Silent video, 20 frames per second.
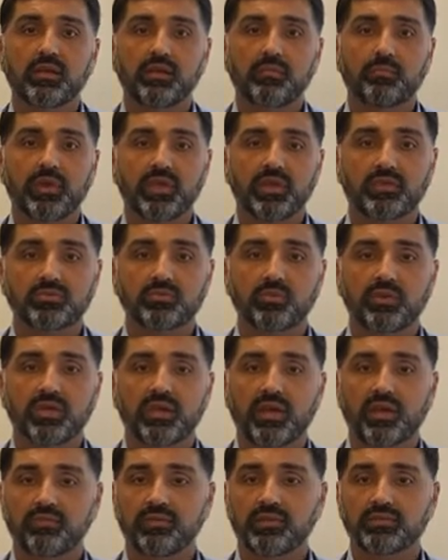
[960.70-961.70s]
because we
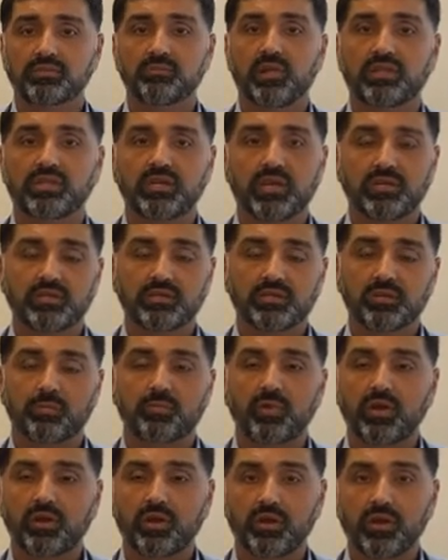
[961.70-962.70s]
have this
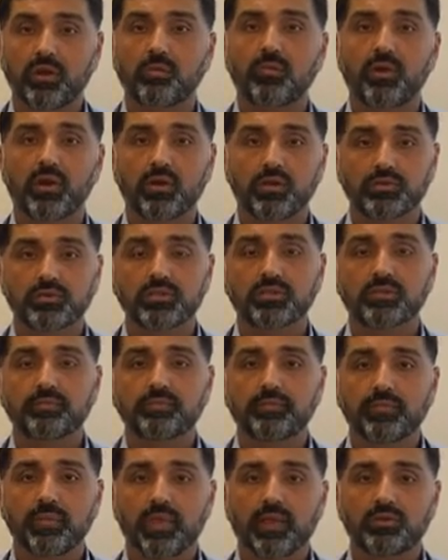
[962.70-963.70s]
multidisciplinary approach.
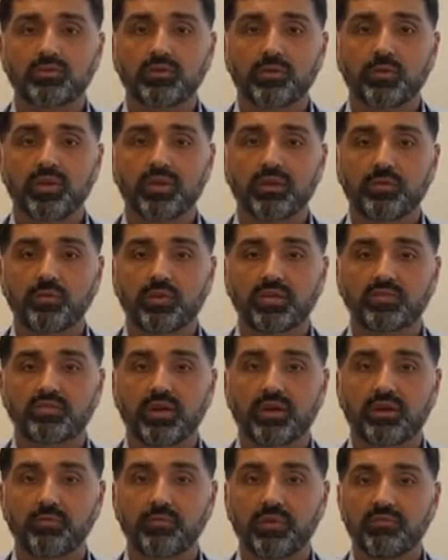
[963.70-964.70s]
So we
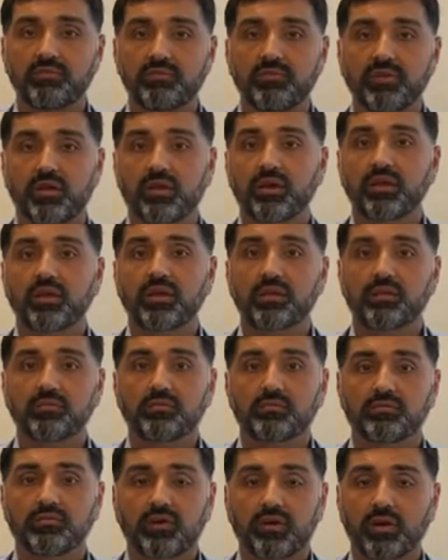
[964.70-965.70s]
try to be very,
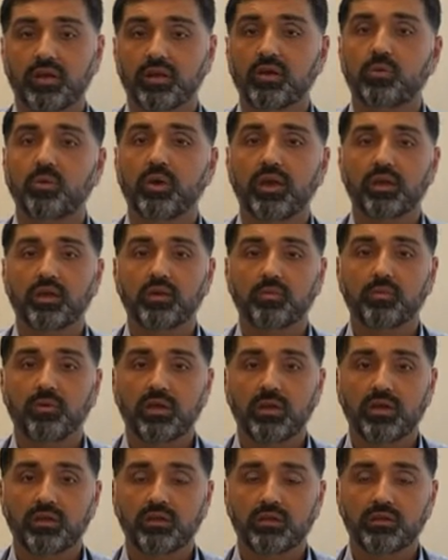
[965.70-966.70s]
very quick
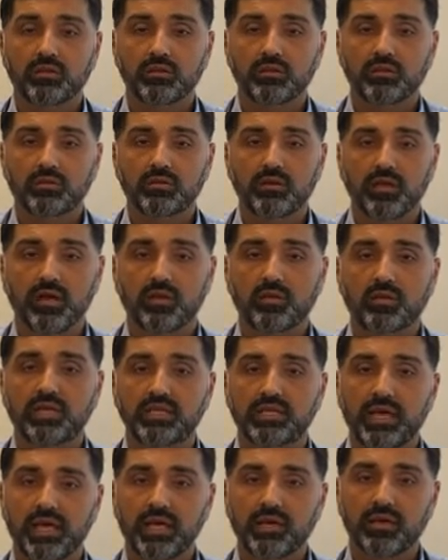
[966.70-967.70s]
with not only
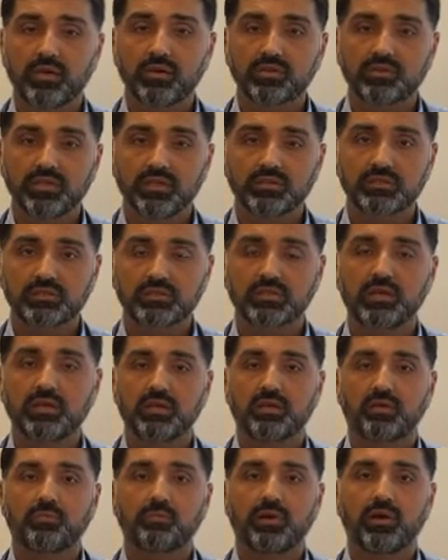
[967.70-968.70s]
diagnosis,
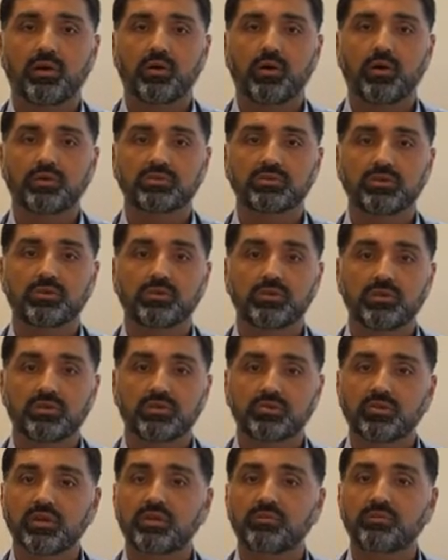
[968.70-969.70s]
but also the
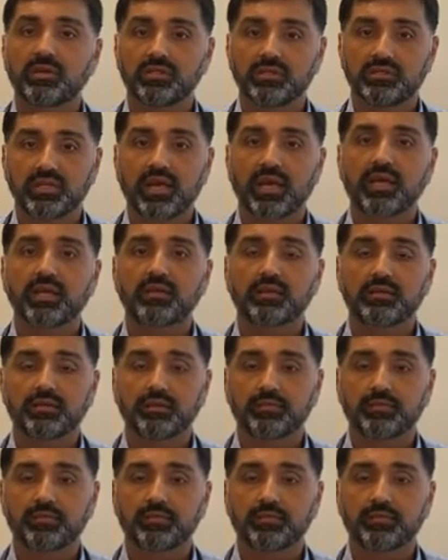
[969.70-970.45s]
treatment side.